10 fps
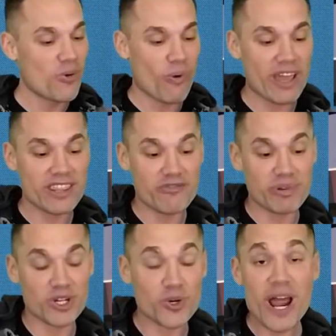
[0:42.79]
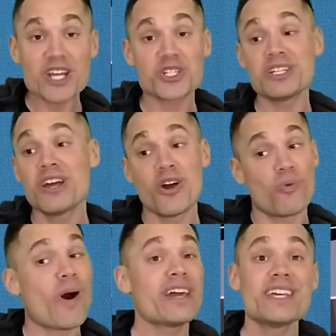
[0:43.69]
why they've been crashing,
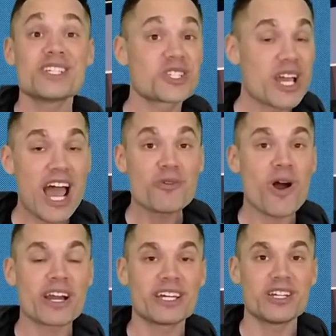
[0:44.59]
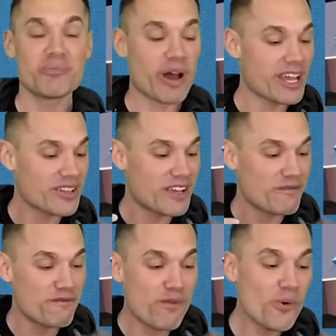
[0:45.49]
why they skyrocketed by like
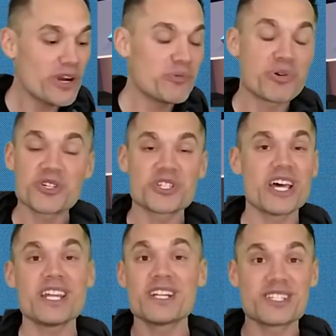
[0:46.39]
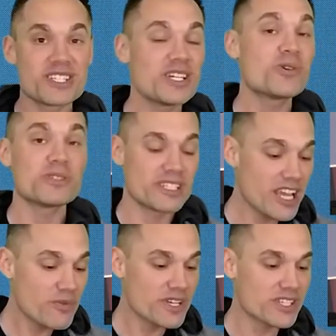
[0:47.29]
40% in a single
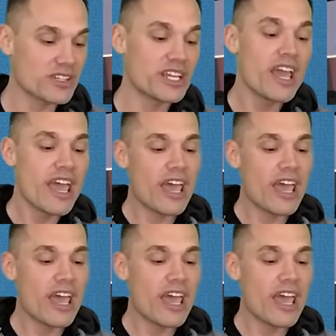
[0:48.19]
day recently,